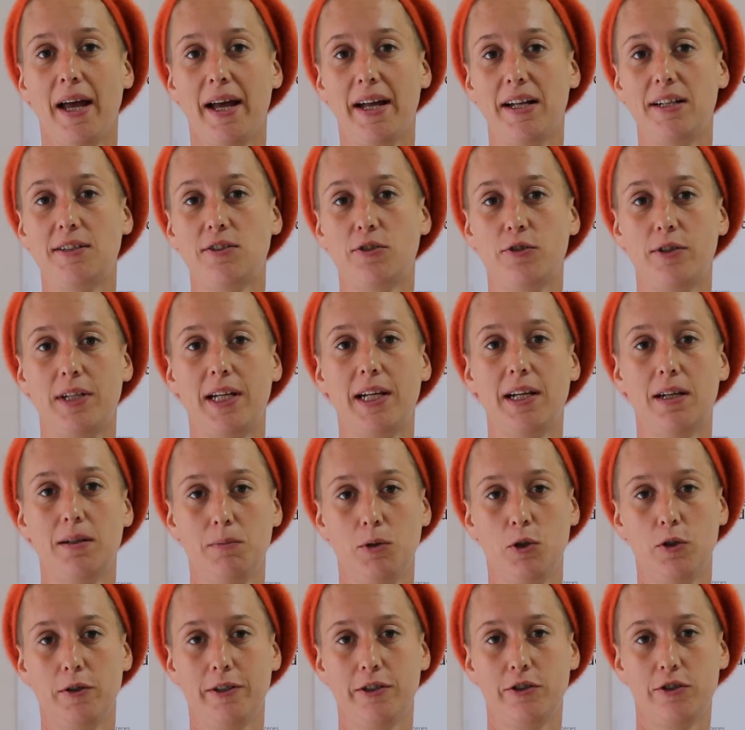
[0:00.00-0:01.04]
and today
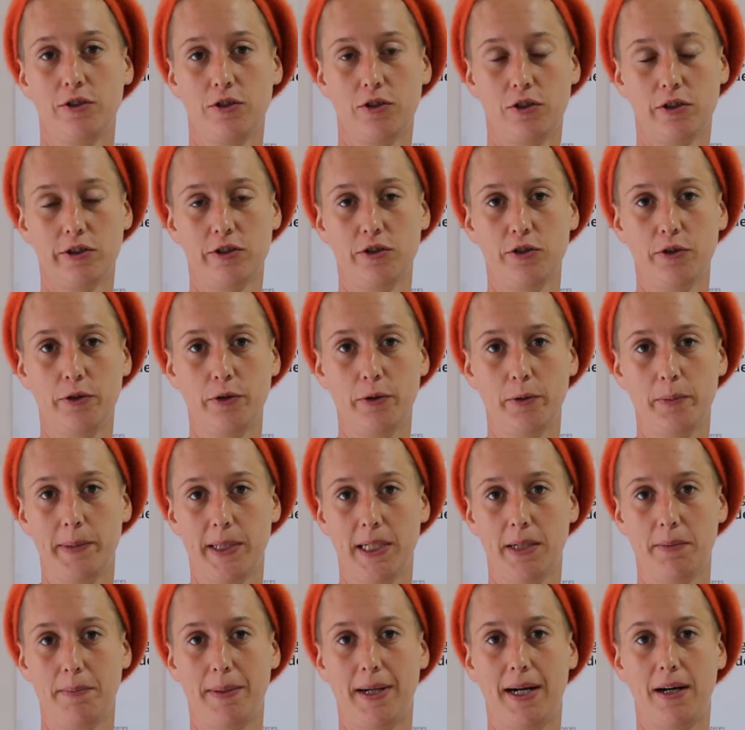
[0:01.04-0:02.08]
I'm going to talk to you a
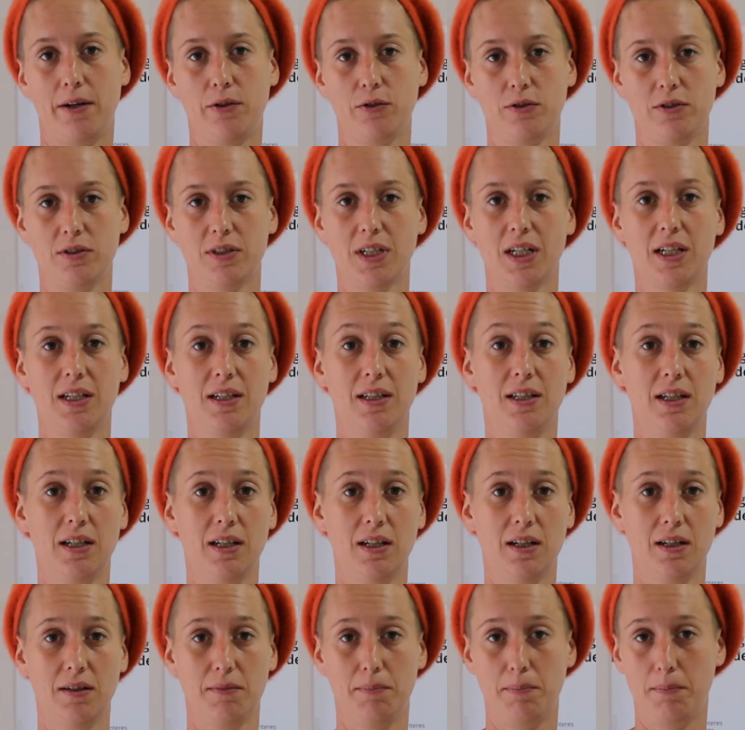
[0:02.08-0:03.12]
bit about
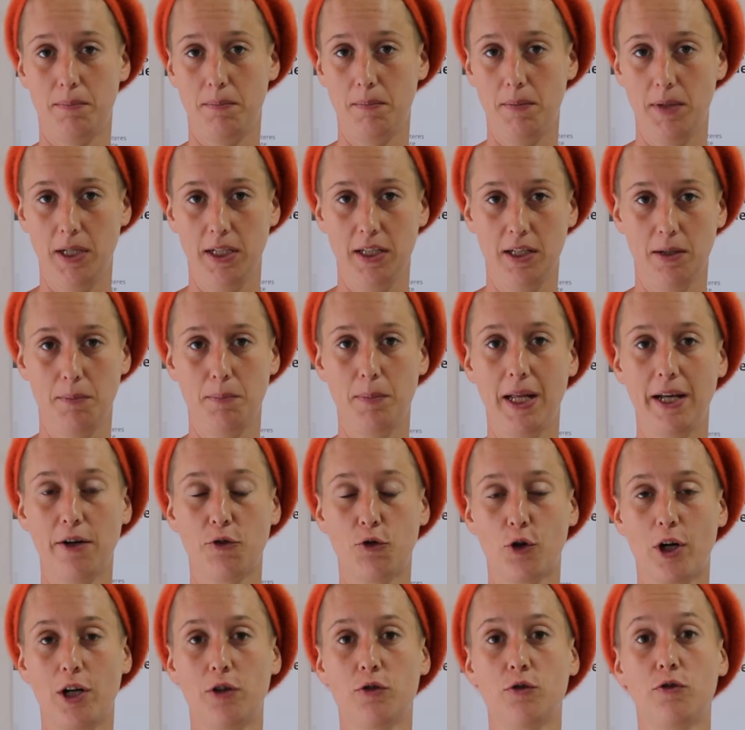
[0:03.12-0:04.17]
the
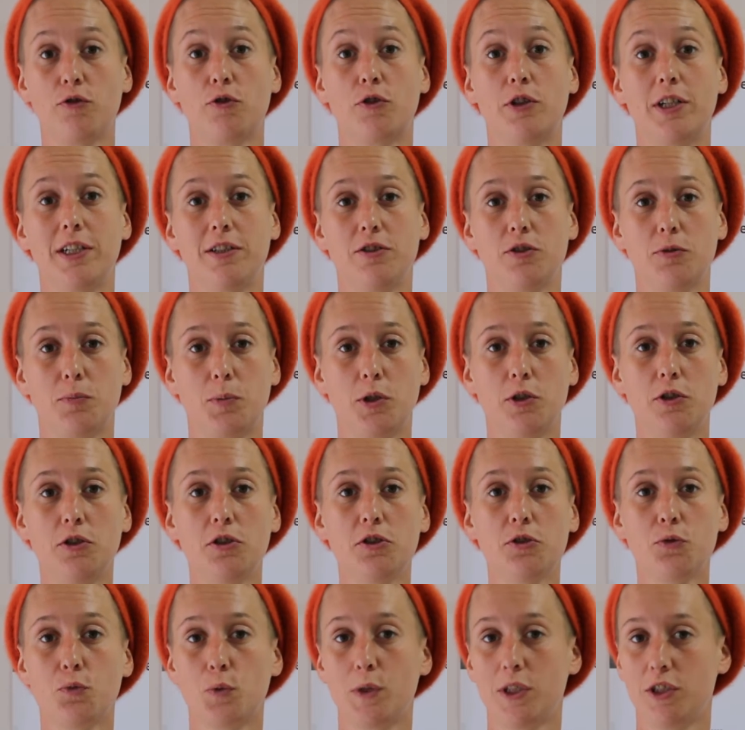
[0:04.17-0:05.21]
Playground for
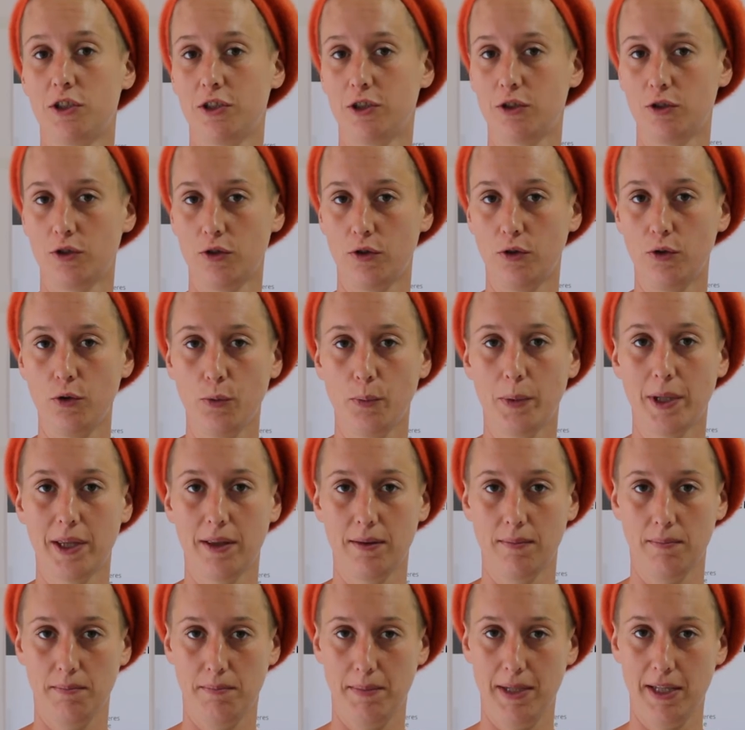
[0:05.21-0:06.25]
Entrepreneurs, which is a new
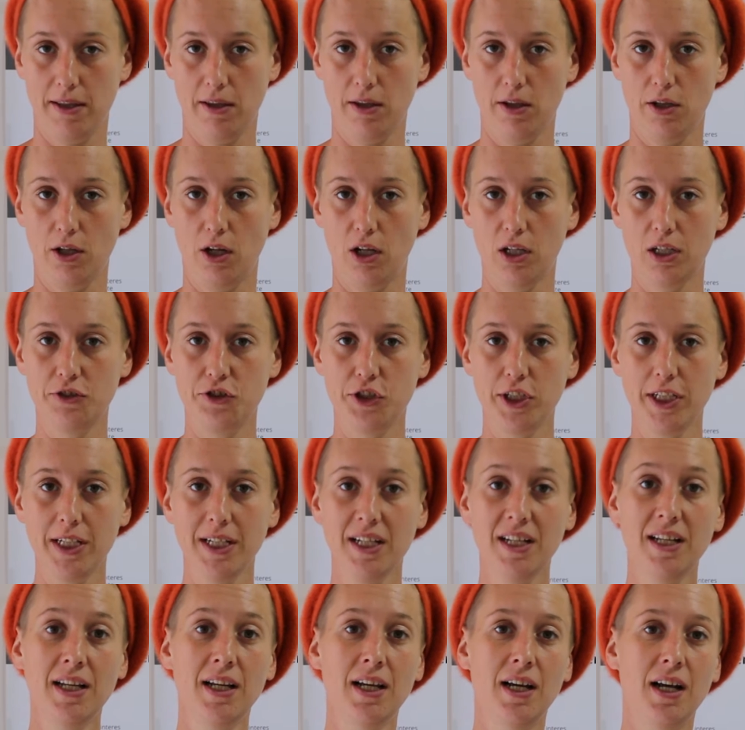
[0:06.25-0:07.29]

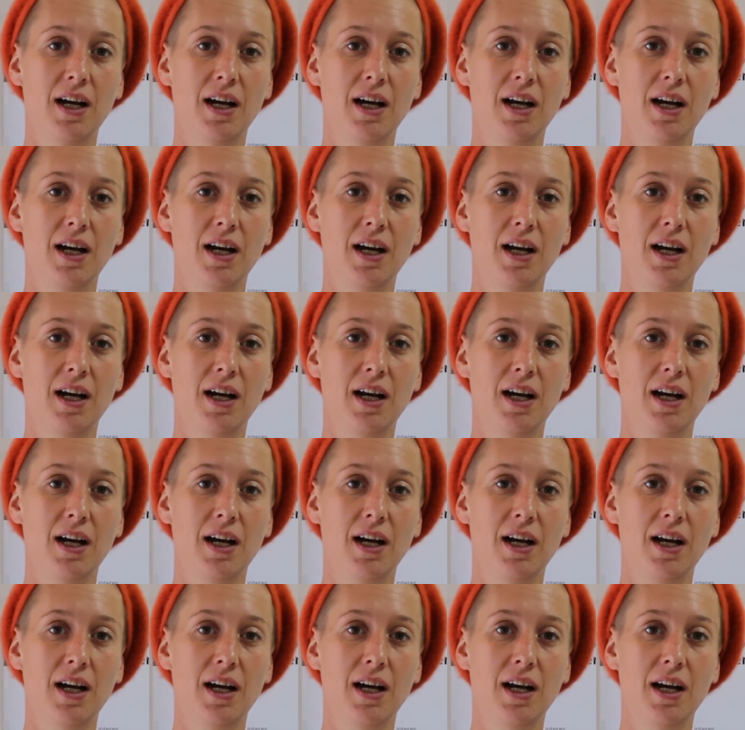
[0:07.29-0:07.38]
methodology